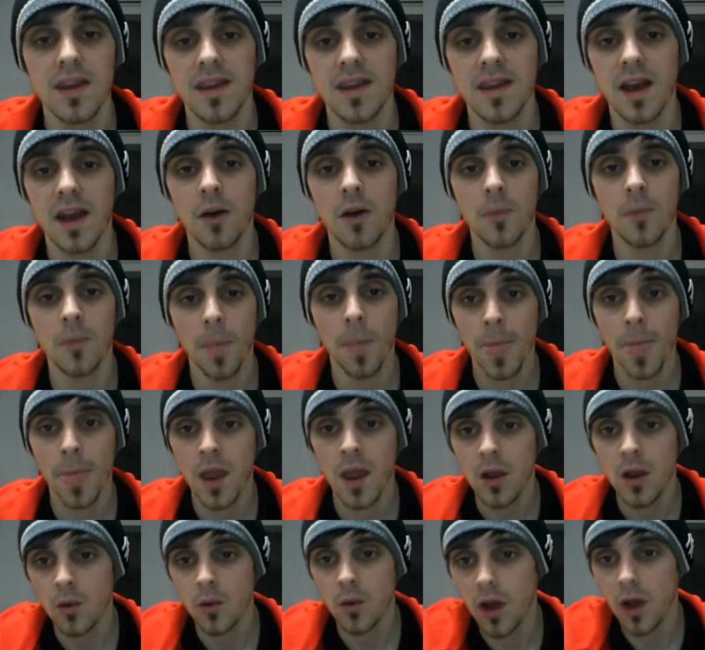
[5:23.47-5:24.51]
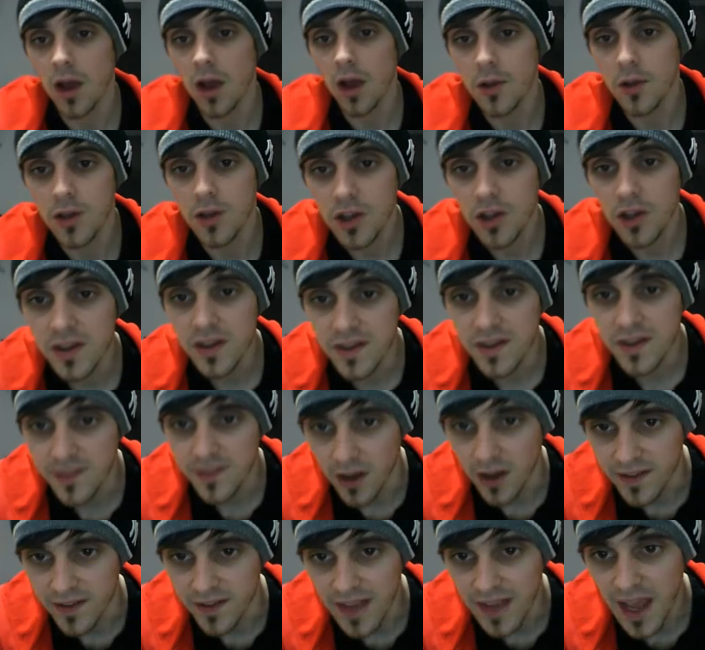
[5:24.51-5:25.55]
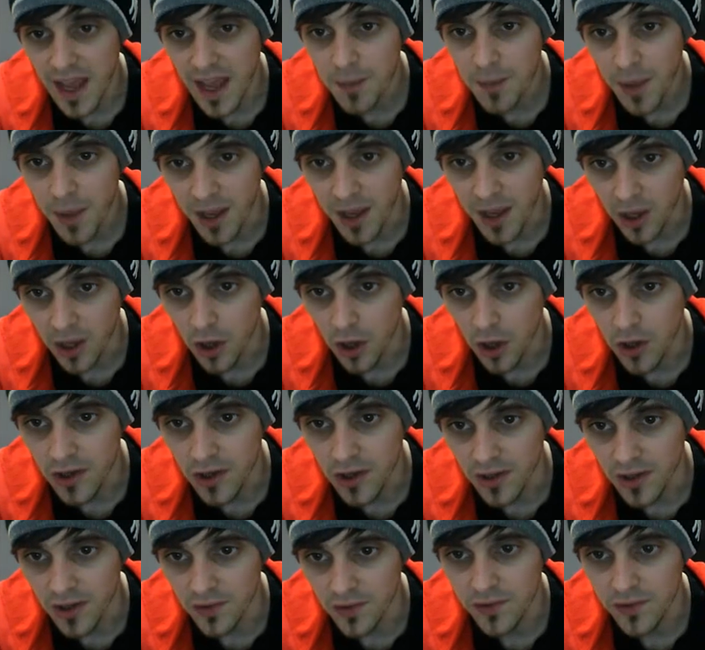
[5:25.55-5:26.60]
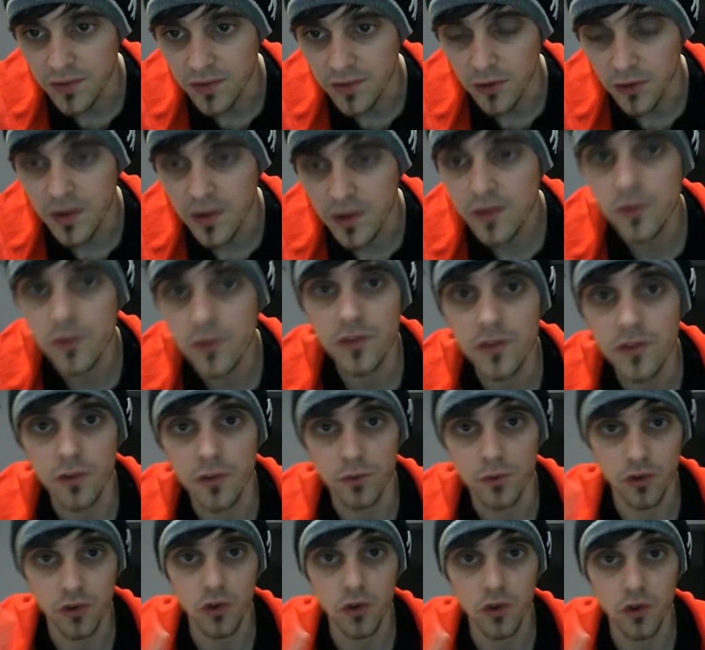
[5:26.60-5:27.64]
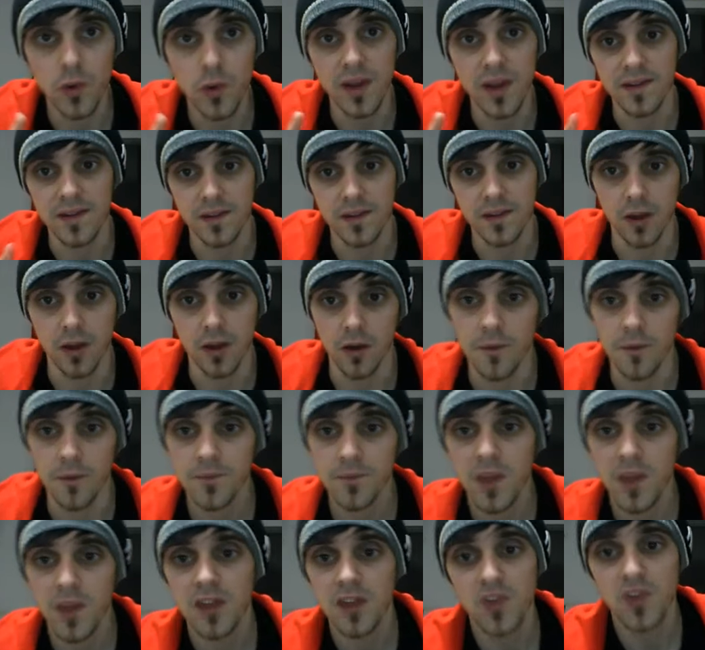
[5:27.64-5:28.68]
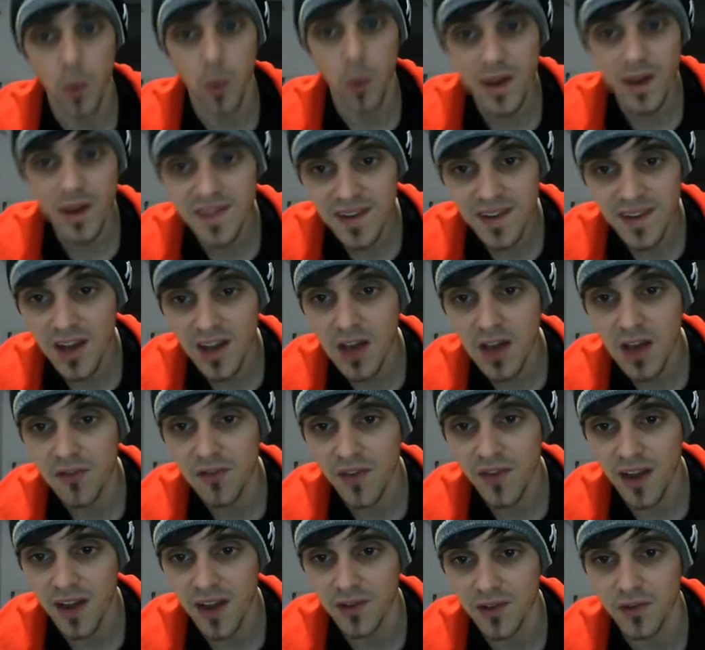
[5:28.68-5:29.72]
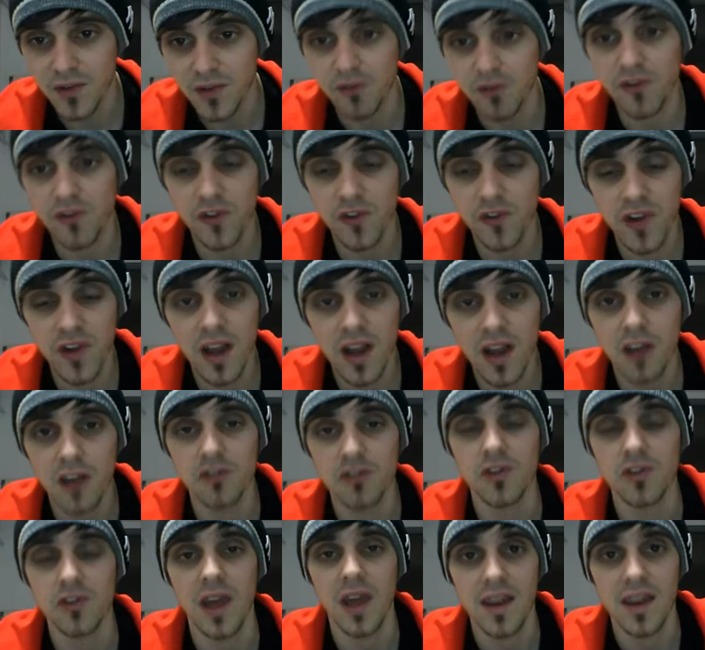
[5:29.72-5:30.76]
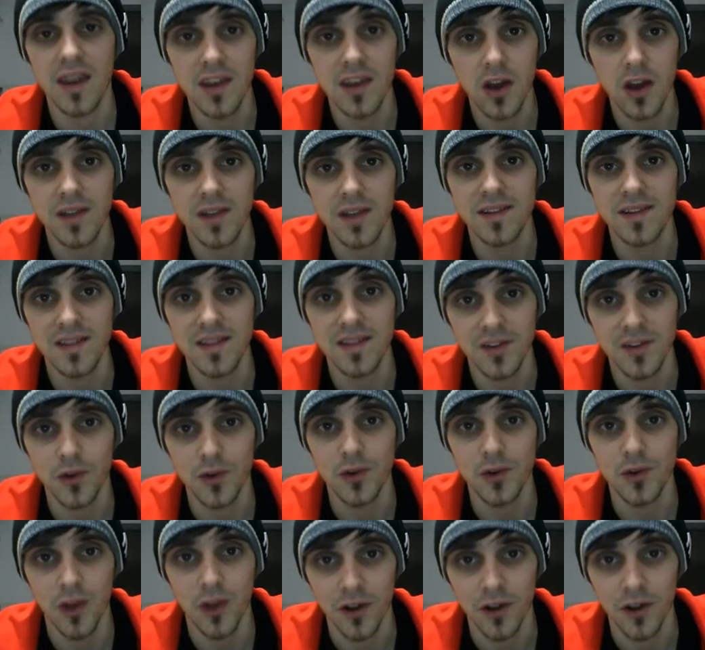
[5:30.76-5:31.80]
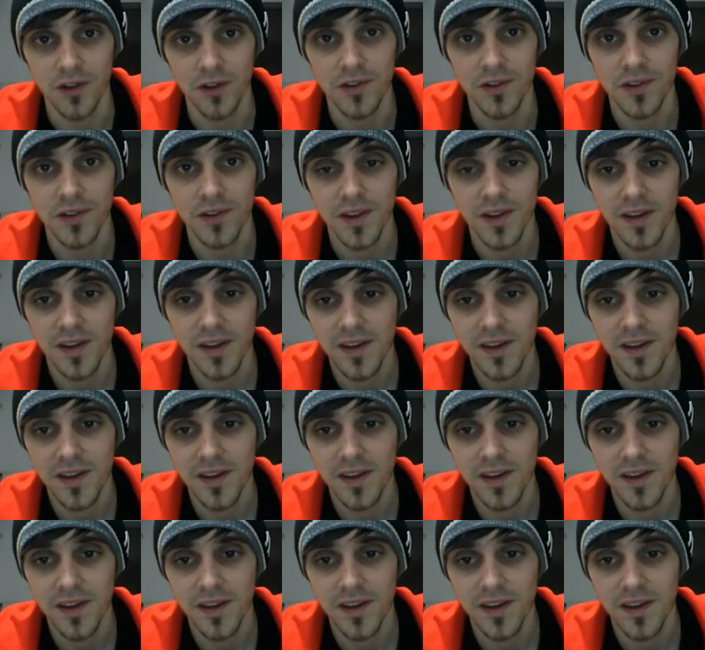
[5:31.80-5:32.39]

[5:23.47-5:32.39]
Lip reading: Now, look at this, guys. AdPack earnings. So this was from 2 weeks ago. $29,392.